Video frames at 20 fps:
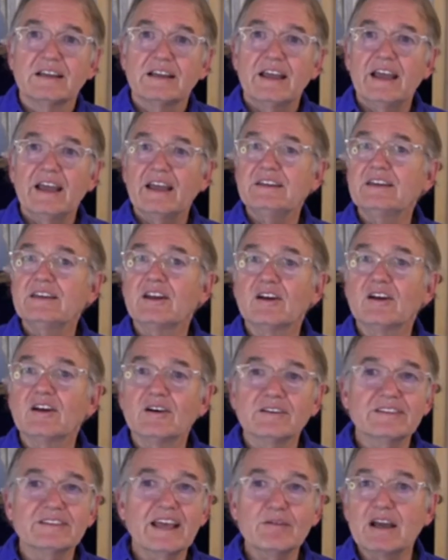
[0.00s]
And, you know,
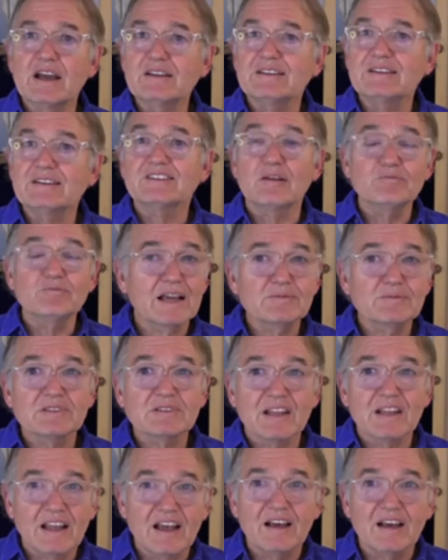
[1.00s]
that might sometimes
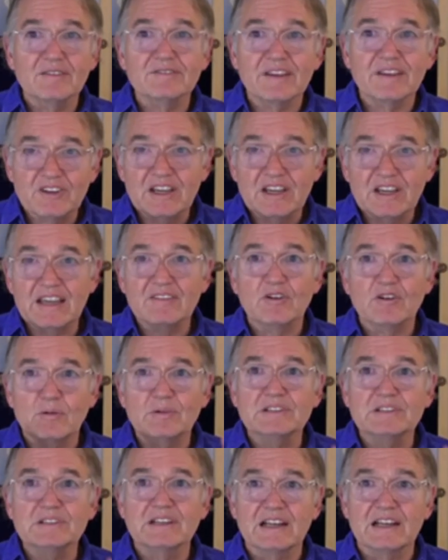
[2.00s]
love, if you give a
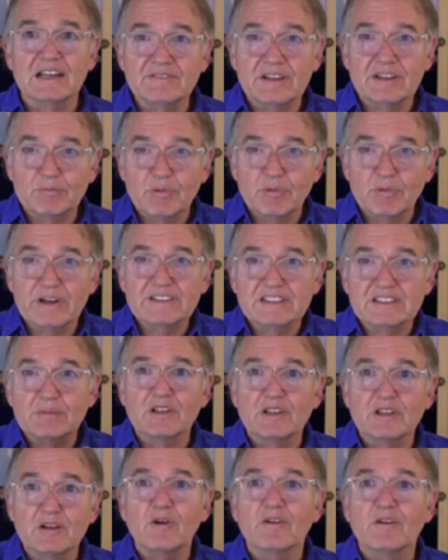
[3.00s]
woman love, it brings up a
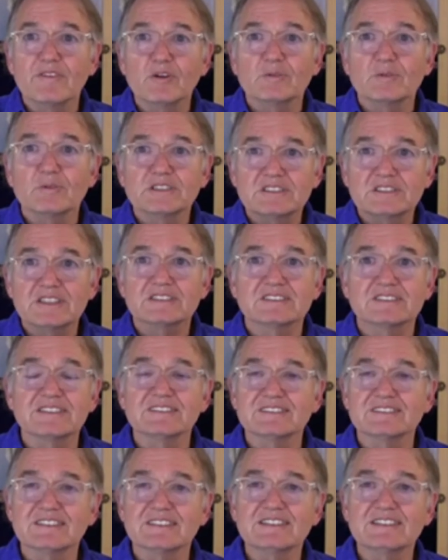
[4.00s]
little more of her resistance.